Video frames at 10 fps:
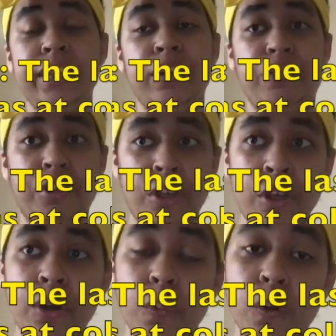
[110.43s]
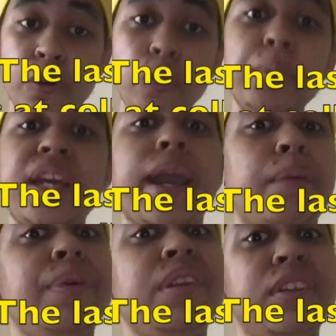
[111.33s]
And what normally
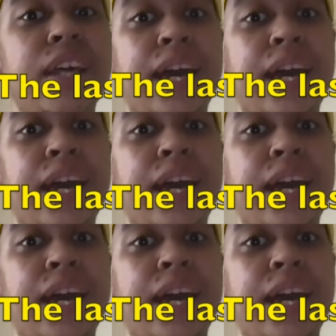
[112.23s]
happens